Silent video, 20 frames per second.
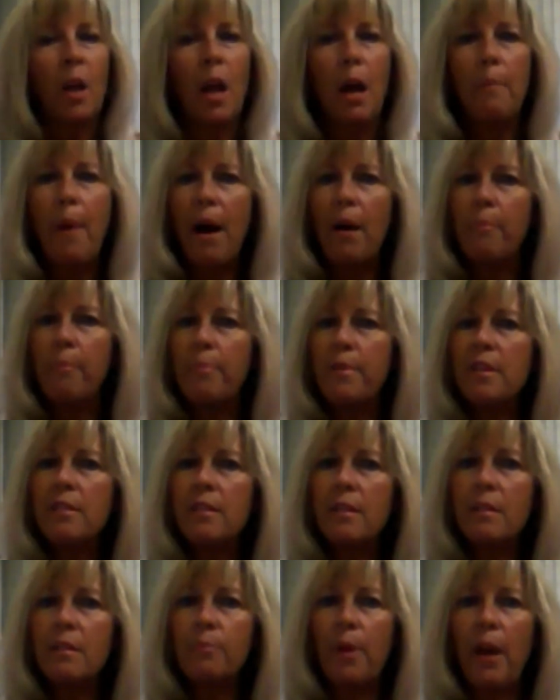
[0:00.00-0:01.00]
about
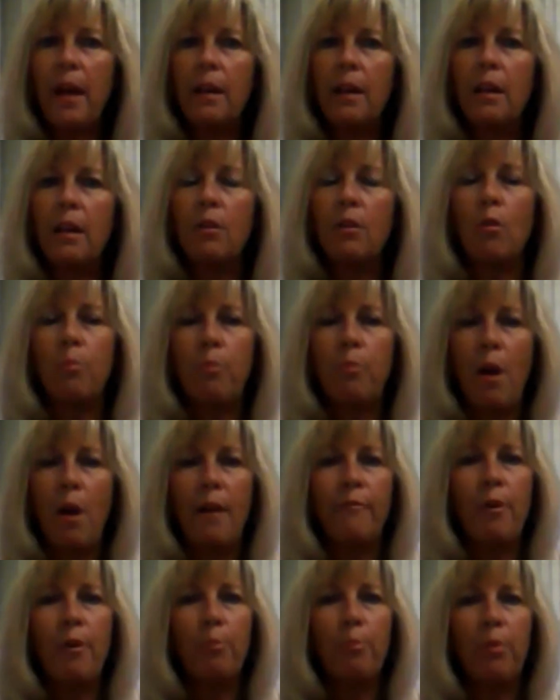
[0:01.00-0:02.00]
business planning or
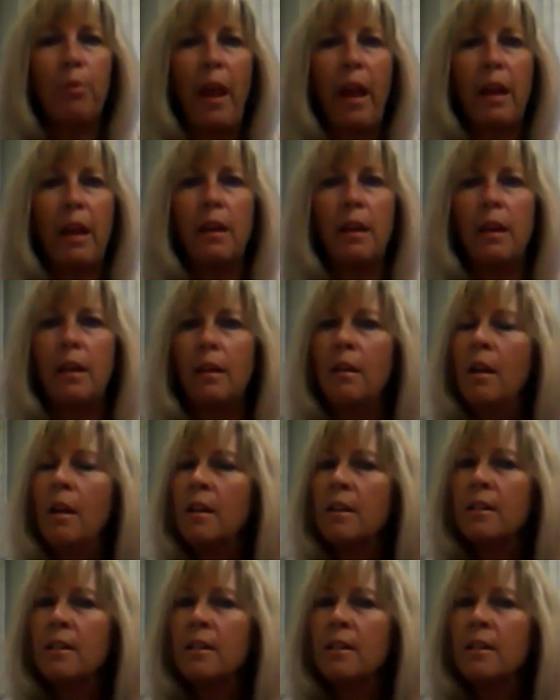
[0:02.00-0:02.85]
profit planning,